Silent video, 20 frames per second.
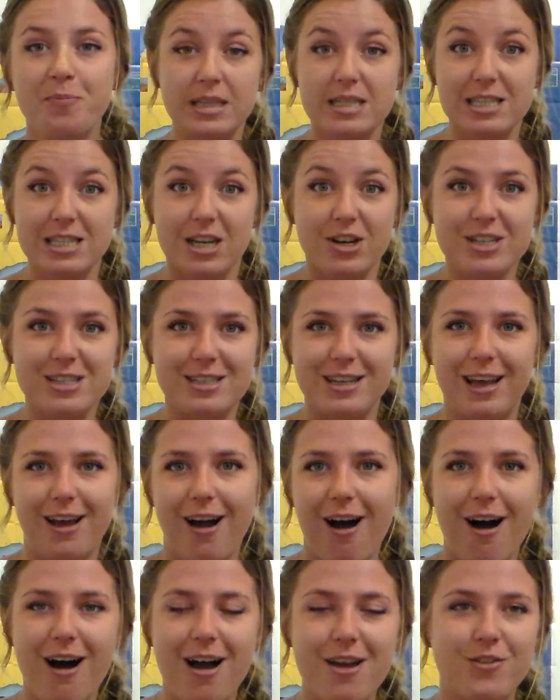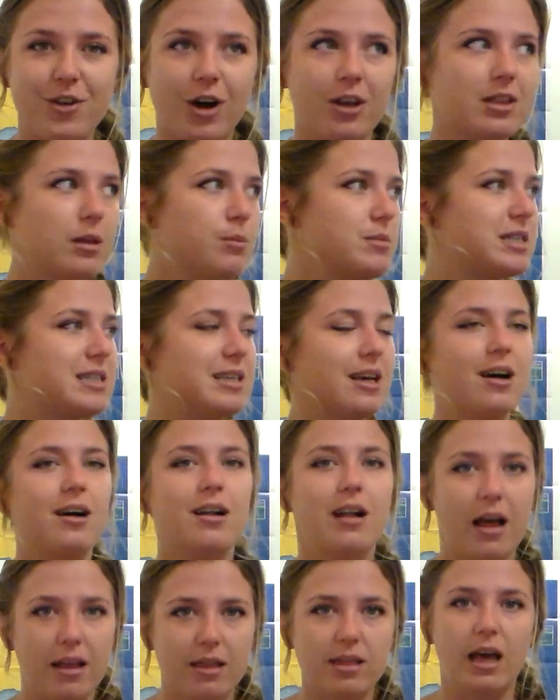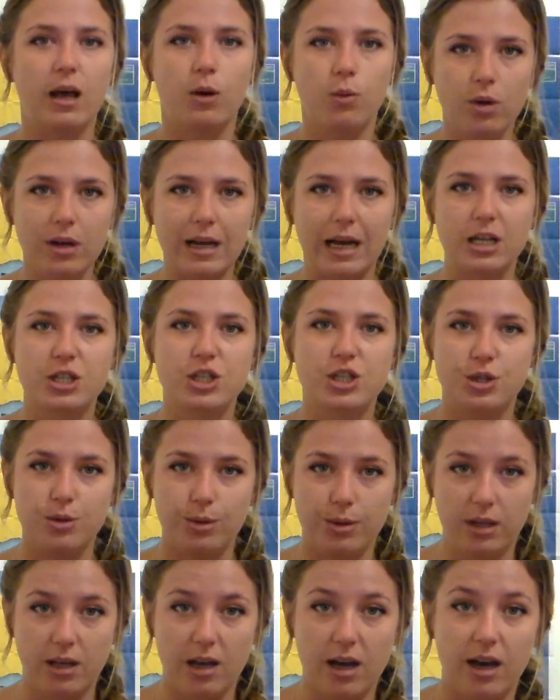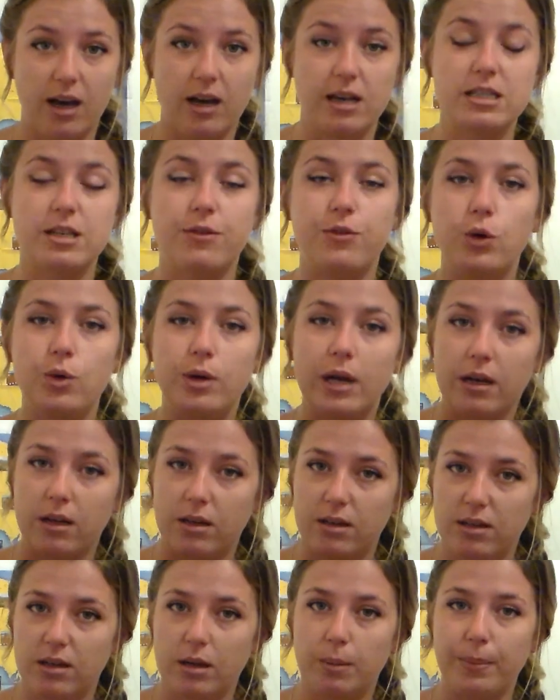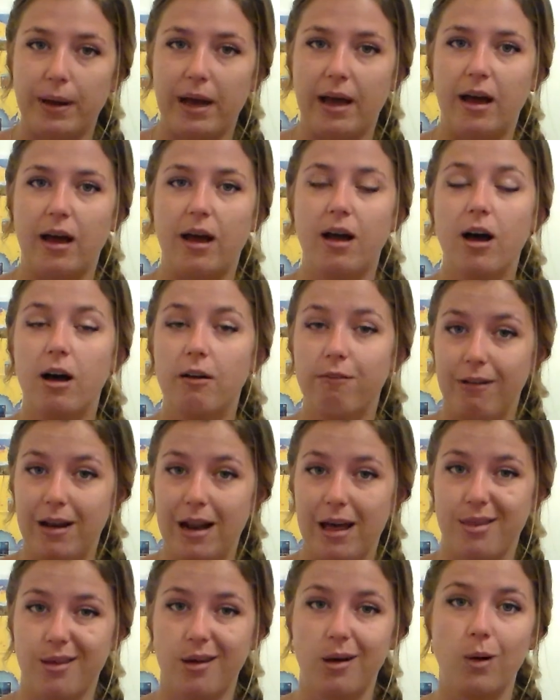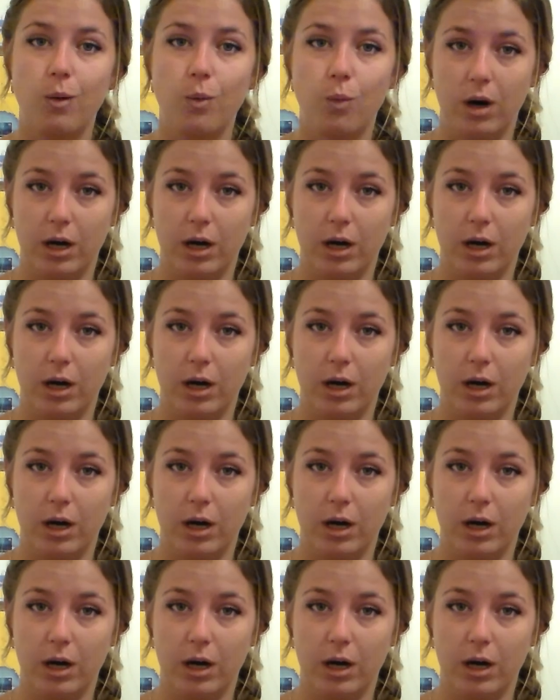But seriously, I've got them still and they will last you years if you get a good pair of leather